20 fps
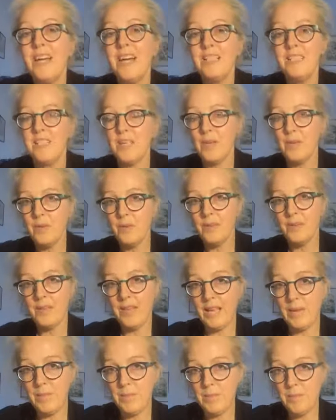And so
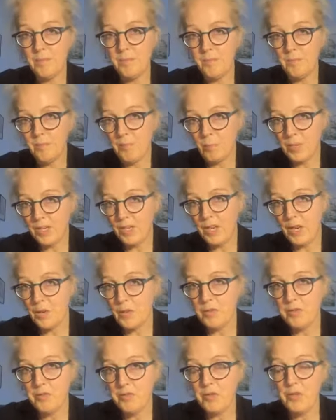they would
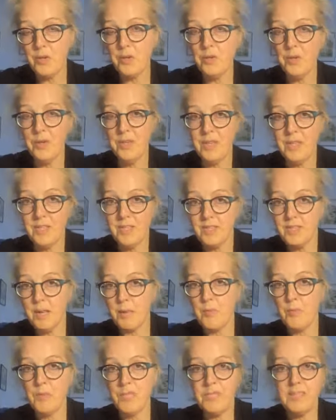go through their
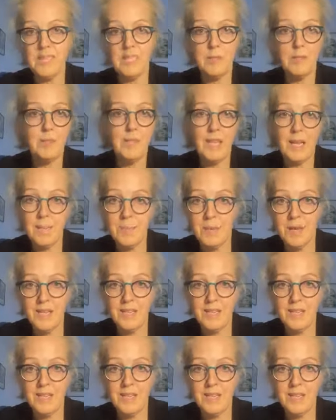summary assessment.